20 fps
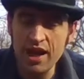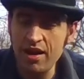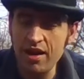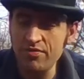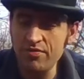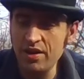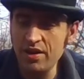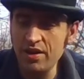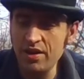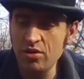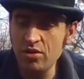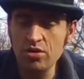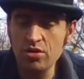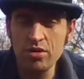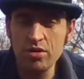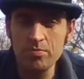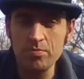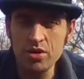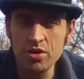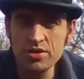have a look
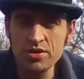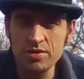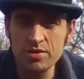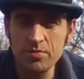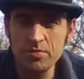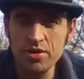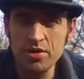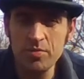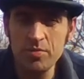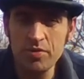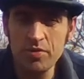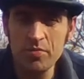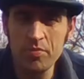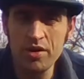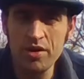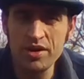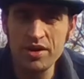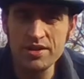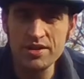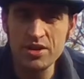at bugs and
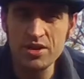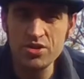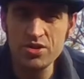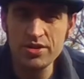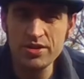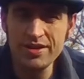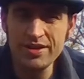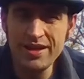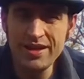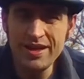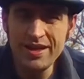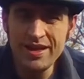prioritization.